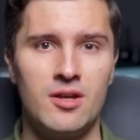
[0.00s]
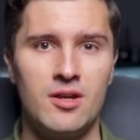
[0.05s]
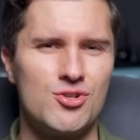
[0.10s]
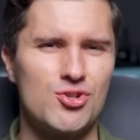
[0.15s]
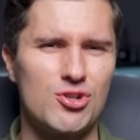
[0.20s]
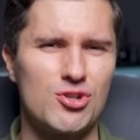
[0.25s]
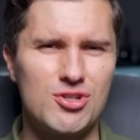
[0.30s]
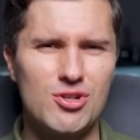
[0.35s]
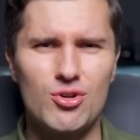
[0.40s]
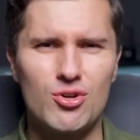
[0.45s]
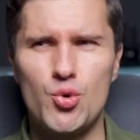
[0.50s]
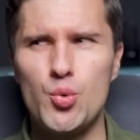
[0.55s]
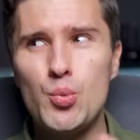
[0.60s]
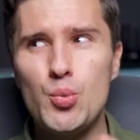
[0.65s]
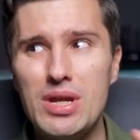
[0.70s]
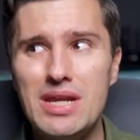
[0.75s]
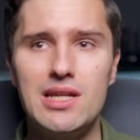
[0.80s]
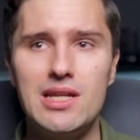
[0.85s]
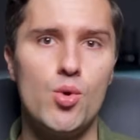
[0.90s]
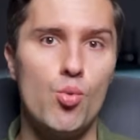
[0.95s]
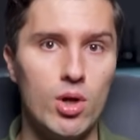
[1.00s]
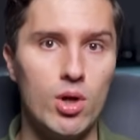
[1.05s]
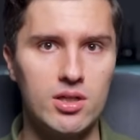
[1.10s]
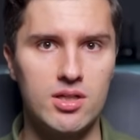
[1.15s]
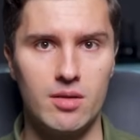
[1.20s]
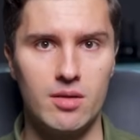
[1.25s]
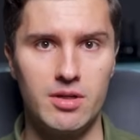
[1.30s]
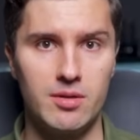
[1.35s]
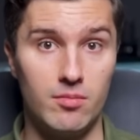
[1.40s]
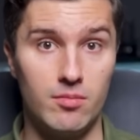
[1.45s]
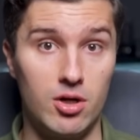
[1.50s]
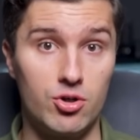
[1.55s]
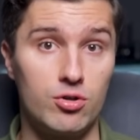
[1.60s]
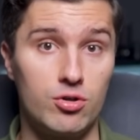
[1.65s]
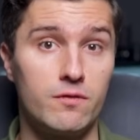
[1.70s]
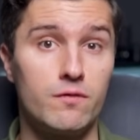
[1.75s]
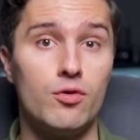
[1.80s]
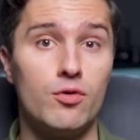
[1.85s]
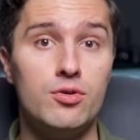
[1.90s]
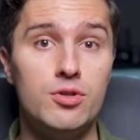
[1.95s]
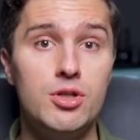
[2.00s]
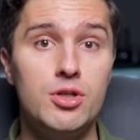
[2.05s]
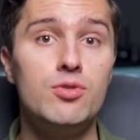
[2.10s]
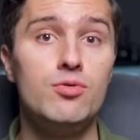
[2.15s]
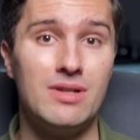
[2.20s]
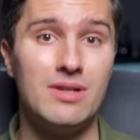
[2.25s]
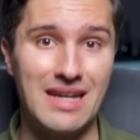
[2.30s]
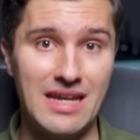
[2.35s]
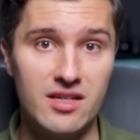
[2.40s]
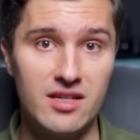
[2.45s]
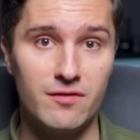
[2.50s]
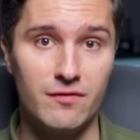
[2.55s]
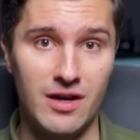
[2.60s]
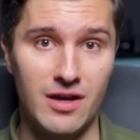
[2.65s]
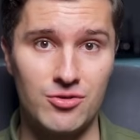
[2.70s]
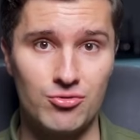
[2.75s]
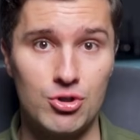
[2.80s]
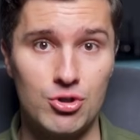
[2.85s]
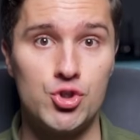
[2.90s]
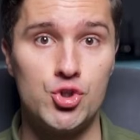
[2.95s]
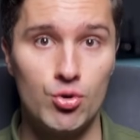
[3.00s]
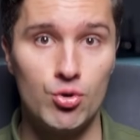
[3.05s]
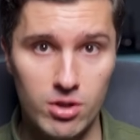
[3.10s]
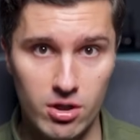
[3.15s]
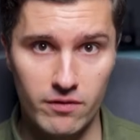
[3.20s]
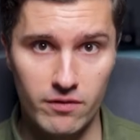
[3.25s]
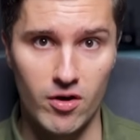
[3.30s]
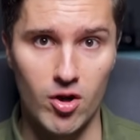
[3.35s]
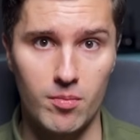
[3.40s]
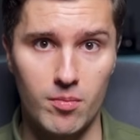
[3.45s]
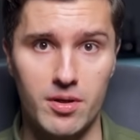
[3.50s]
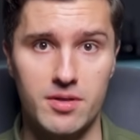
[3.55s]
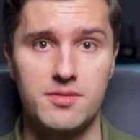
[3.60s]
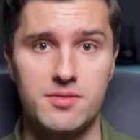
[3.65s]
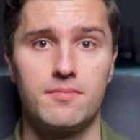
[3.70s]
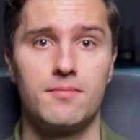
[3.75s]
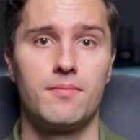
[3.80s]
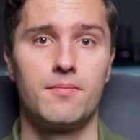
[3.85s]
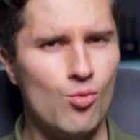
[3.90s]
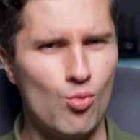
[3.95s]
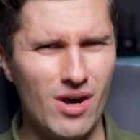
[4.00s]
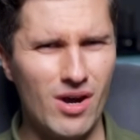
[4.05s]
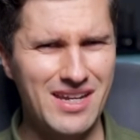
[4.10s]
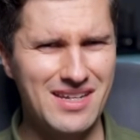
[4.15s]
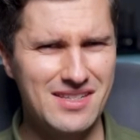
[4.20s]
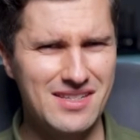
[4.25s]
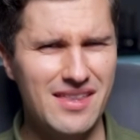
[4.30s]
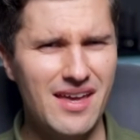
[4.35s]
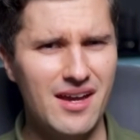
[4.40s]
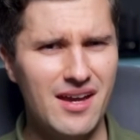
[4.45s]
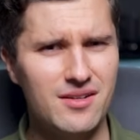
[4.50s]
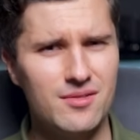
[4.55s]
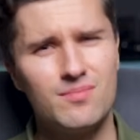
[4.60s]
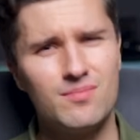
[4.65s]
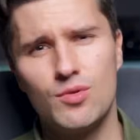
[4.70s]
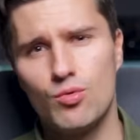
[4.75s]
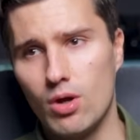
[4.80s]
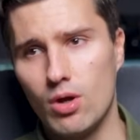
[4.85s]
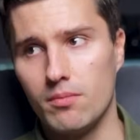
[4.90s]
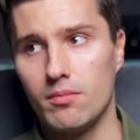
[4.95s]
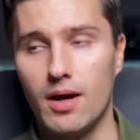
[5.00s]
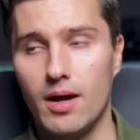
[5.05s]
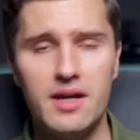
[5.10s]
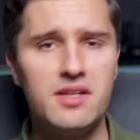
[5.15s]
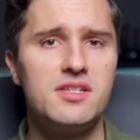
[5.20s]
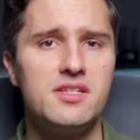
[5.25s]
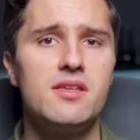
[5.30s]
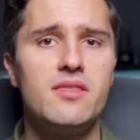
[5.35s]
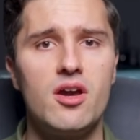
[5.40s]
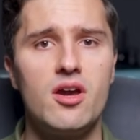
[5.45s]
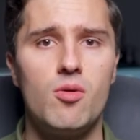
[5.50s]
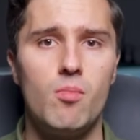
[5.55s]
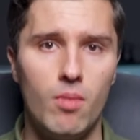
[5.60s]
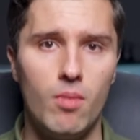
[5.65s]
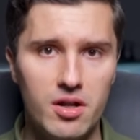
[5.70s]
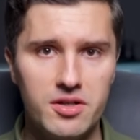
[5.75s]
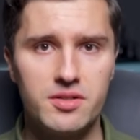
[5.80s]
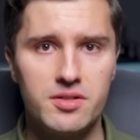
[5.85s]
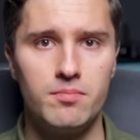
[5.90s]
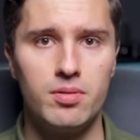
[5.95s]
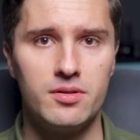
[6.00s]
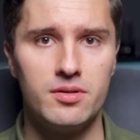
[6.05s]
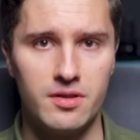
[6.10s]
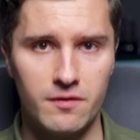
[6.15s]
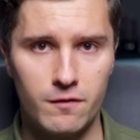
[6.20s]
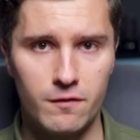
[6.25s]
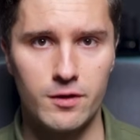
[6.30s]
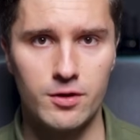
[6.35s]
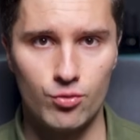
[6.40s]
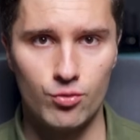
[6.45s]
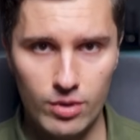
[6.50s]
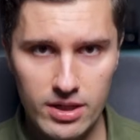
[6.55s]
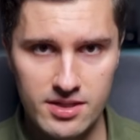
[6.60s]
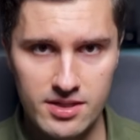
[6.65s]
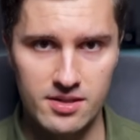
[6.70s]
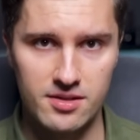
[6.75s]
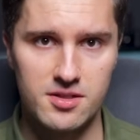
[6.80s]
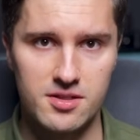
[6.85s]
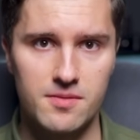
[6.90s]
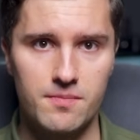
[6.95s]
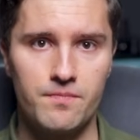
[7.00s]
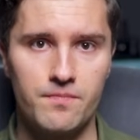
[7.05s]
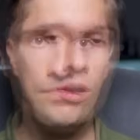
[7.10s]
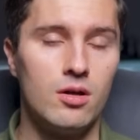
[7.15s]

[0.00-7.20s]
So it's not a really welcoming market for new native Android junior developers. Why is that? Well, I see there are multiple different reasons.